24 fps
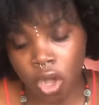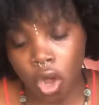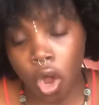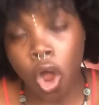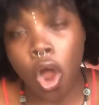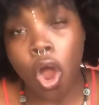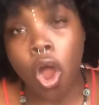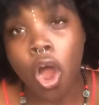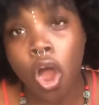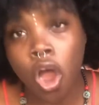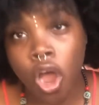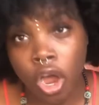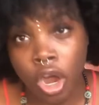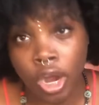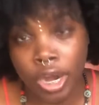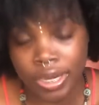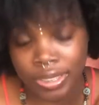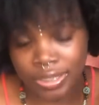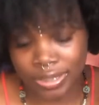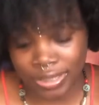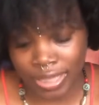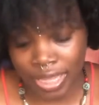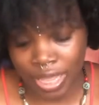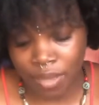all
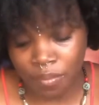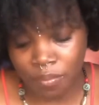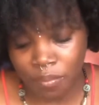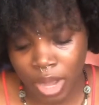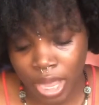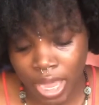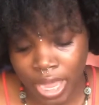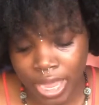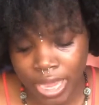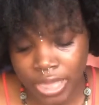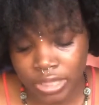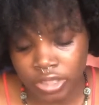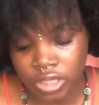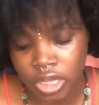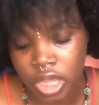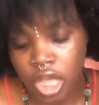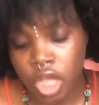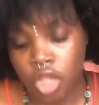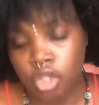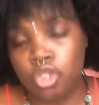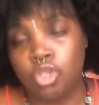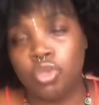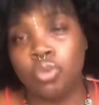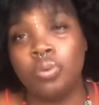hearts and minds
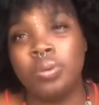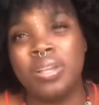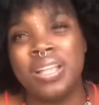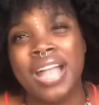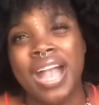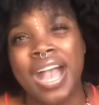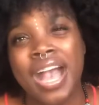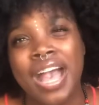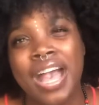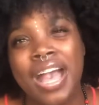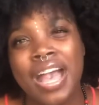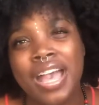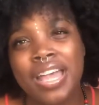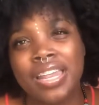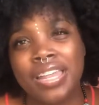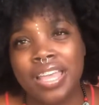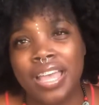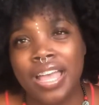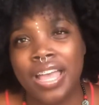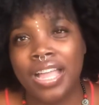to God